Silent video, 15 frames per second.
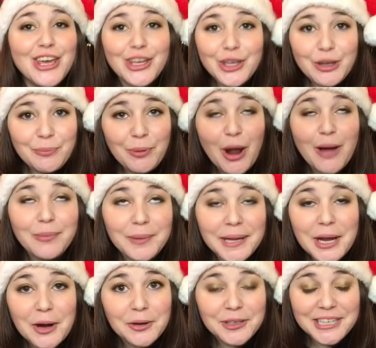you
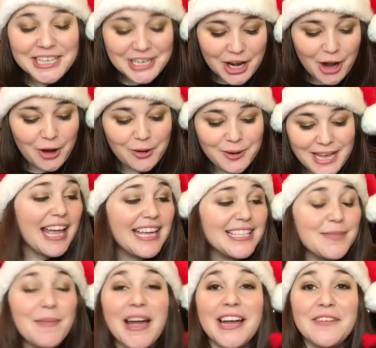probably already know, is
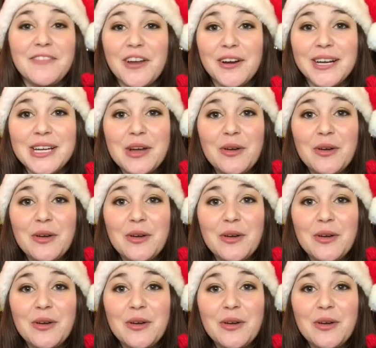my very